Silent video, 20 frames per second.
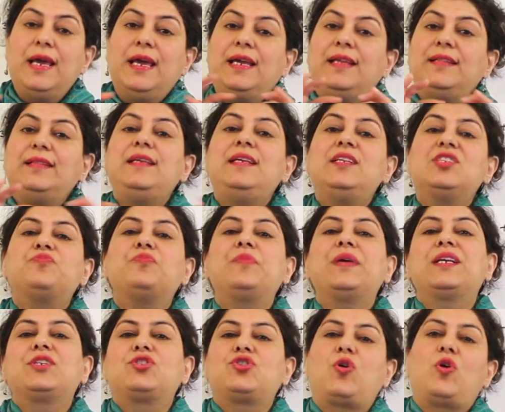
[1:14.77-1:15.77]
in these
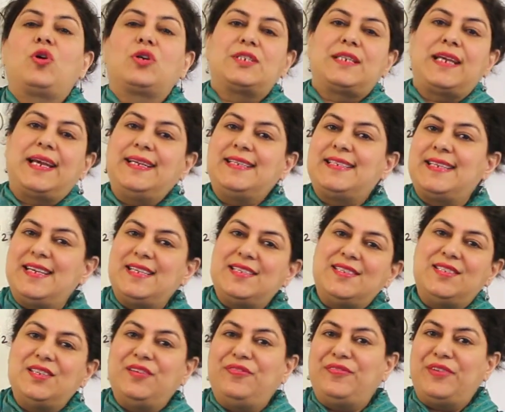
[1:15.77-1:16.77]
mixed oxides
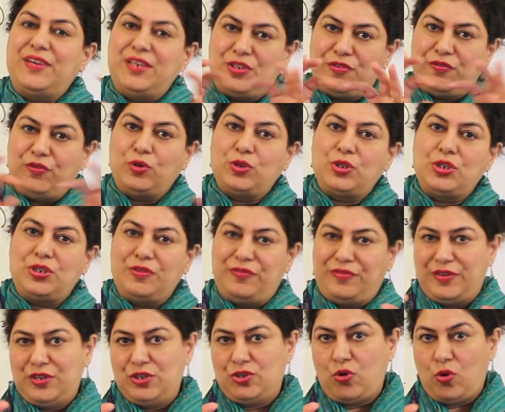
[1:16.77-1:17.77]
is different for the
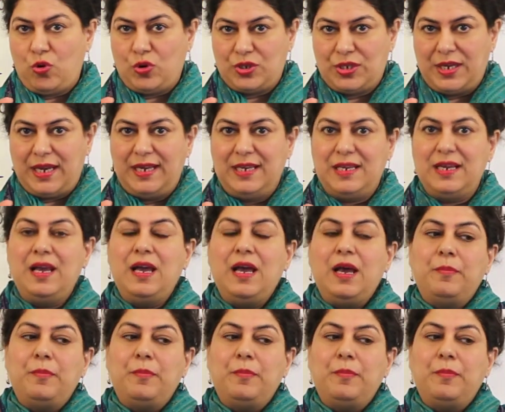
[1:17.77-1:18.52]
different oxide.